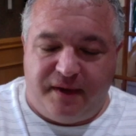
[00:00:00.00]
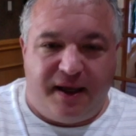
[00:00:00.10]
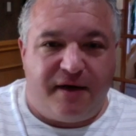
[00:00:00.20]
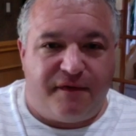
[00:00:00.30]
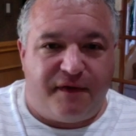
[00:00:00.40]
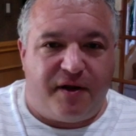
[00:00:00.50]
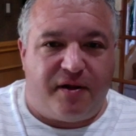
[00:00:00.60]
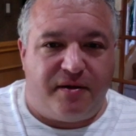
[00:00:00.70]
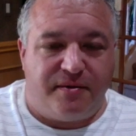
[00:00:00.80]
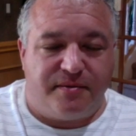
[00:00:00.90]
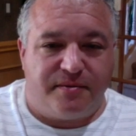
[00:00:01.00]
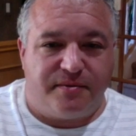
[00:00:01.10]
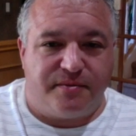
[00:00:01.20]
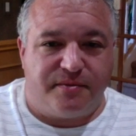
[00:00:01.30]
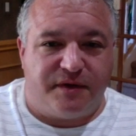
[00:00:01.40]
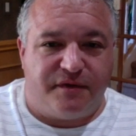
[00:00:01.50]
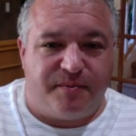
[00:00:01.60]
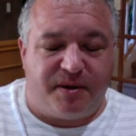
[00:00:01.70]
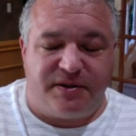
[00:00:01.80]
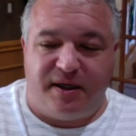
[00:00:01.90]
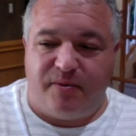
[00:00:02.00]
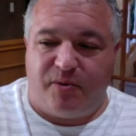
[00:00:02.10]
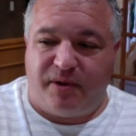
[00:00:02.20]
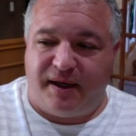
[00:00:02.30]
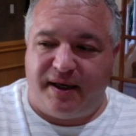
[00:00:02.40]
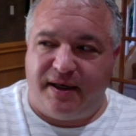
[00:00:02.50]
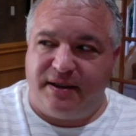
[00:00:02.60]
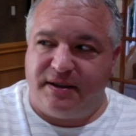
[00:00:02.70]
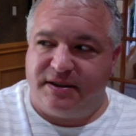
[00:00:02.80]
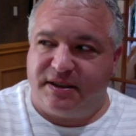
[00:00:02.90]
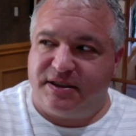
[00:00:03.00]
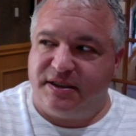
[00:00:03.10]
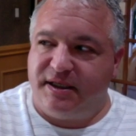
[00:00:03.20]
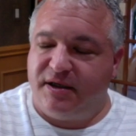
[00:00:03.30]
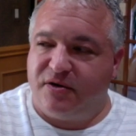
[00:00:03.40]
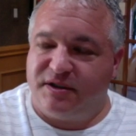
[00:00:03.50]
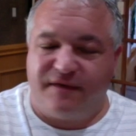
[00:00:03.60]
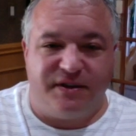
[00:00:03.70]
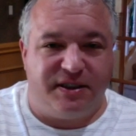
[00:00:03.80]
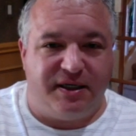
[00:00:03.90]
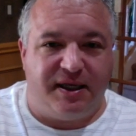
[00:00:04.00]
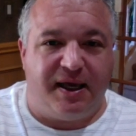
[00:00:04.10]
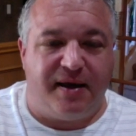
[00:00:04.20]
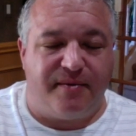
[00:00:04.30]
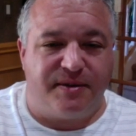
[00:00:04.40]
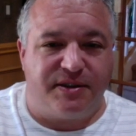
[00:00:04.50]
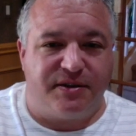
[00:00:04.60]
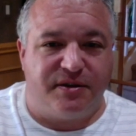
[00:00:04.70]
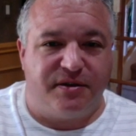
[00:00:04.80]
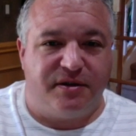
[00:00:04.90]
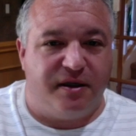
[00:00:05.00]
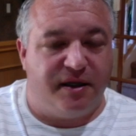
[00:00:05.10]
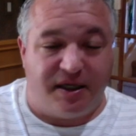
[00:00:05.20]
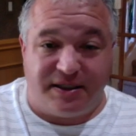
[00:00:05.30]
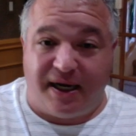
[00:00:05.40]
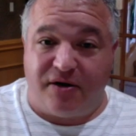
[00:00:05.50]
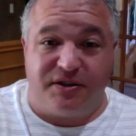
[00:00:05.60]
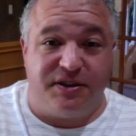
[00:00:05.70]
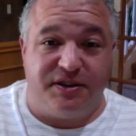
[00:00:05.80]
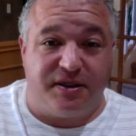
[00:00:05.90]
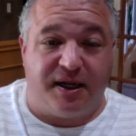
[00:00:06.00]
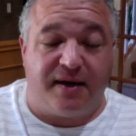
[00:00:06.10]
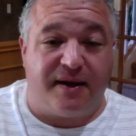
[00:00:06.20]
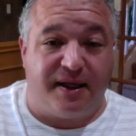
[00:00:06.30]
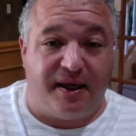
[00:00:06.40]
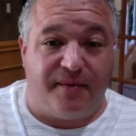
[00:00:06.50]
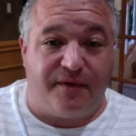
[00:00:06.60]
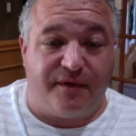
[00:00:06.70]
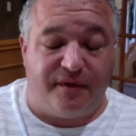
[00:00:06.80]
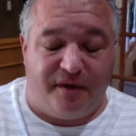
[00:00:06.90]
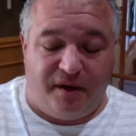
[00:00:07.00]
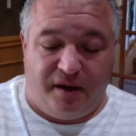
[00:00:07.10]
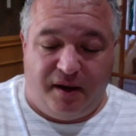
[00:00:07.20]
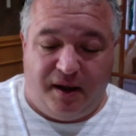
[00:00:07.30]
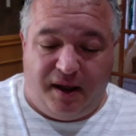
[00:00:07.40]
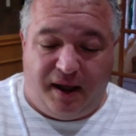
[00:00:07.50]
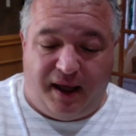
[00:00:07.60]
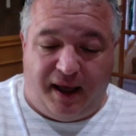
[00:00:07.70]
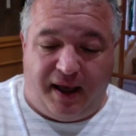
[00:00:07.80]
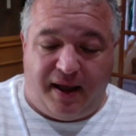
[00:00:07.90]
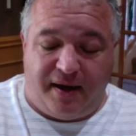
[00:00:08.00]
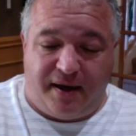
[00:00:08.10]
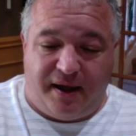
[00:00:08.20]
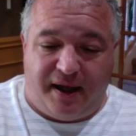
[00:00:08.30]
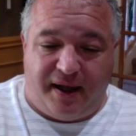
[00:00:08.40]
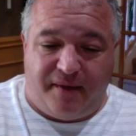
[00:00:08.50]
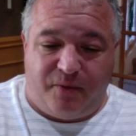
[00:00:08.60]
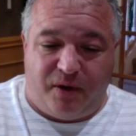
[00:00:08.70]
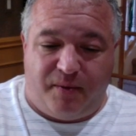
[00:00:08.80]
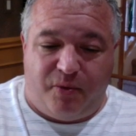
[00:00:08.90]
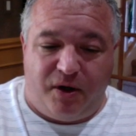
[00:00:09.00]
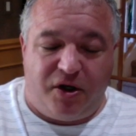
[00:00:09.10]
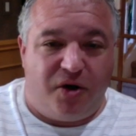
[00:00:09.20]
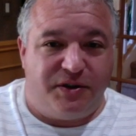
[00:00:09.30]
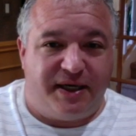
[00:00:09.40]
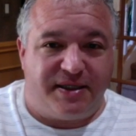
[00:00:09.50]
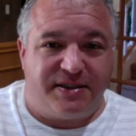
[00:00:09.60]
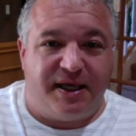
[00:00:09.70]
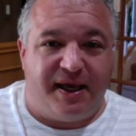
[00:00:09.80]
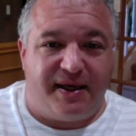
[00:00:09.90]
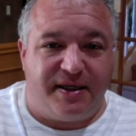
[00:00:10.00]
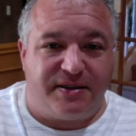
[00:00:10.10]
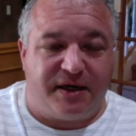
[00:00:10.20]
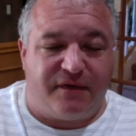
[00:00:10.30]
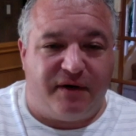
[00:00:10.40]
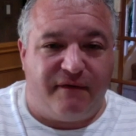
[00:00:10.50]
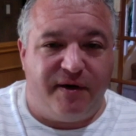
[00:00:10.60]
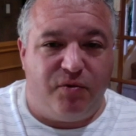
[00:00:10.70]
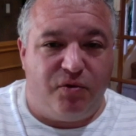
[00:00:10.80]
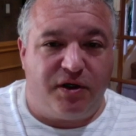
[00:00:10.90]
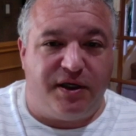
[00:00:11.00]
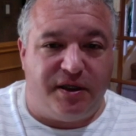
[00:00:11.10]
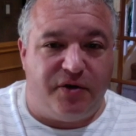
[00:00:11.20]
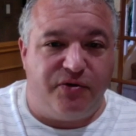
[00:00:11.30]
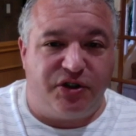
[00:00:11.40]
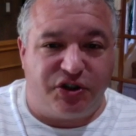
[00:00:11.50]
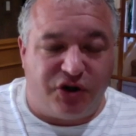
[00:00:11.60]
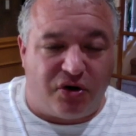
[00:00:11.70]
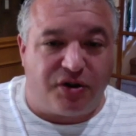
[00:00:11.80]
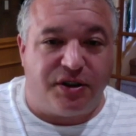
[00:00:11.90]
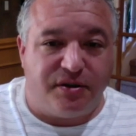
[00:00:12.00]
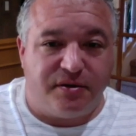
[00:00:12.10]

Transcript: the NFL, a football team will play 16 or 17 games in an entire season, not a lot of games. And uh, I, uh, one coach had a saying he's like, for every rookie you start